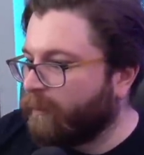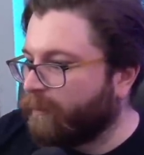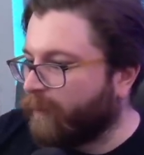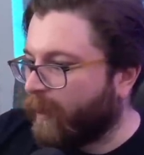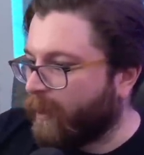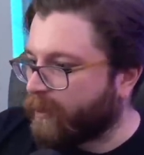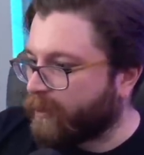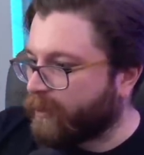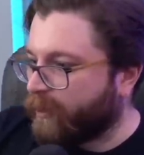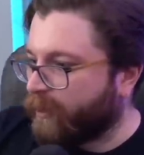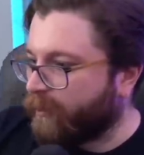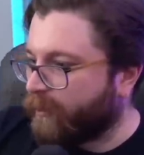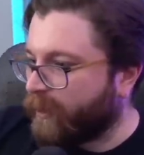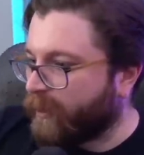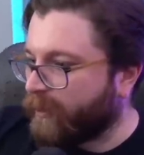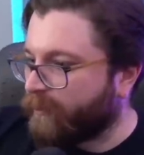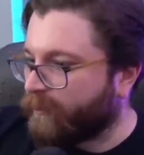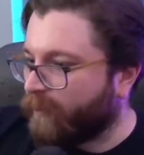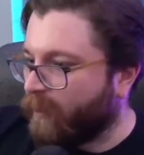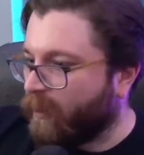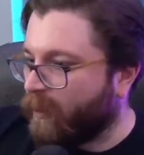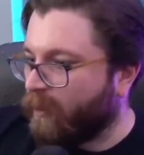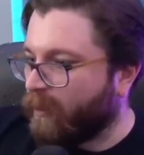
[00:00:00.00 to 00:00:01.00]
Vaush, no,
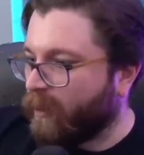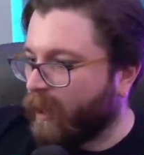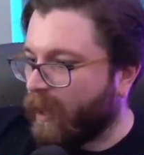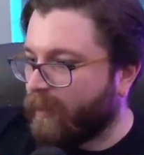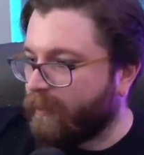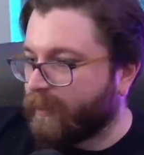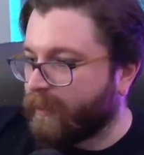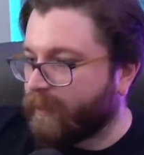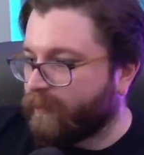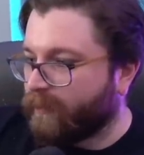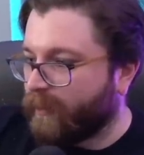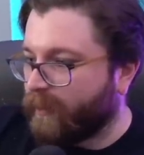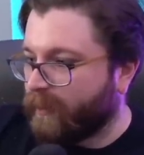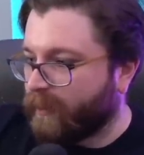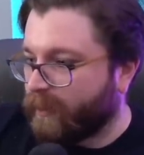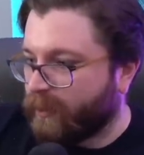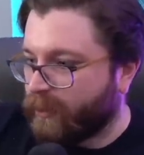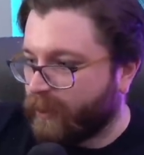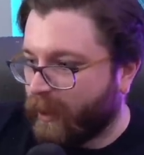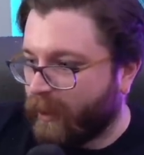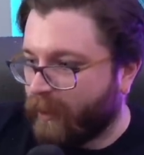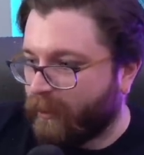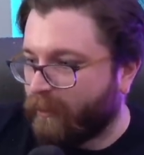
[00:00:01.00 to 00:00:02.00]
that's wrong. I'm just reading a
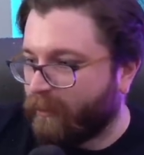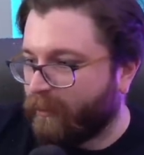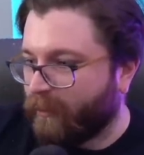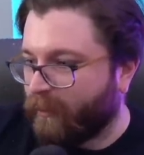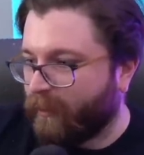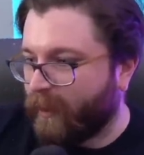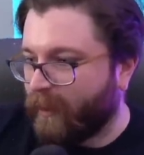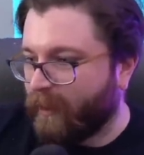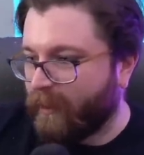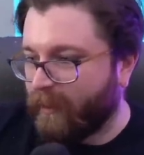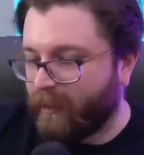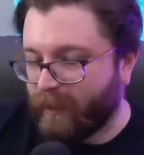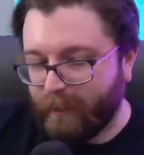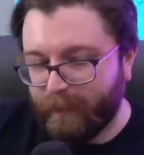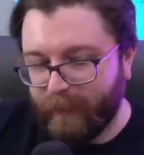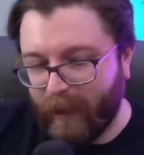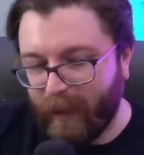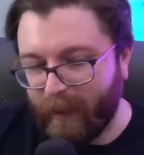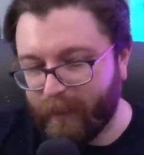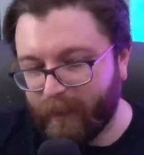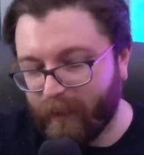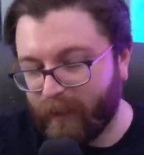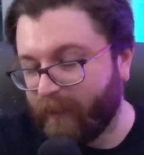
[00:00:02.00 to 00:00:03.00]
chatter, right?
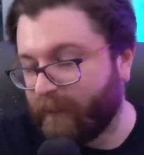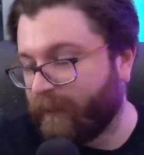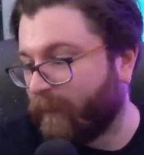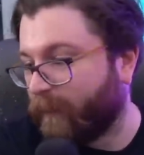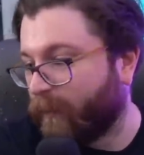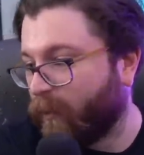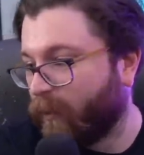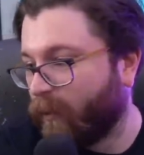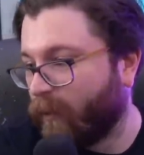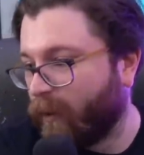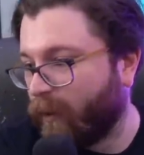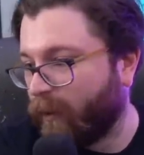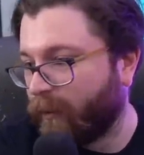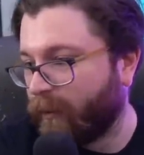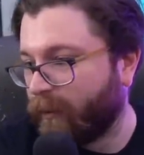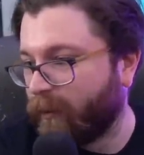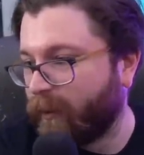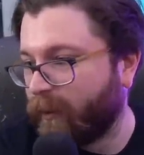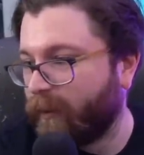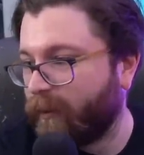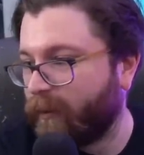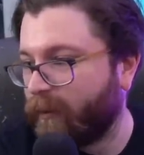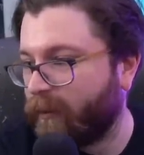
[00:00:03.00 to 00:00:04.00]
But I believe them
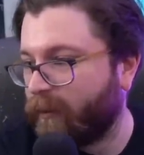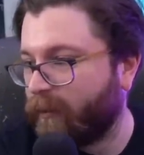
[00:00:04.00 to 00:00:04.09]
wholeheartedly.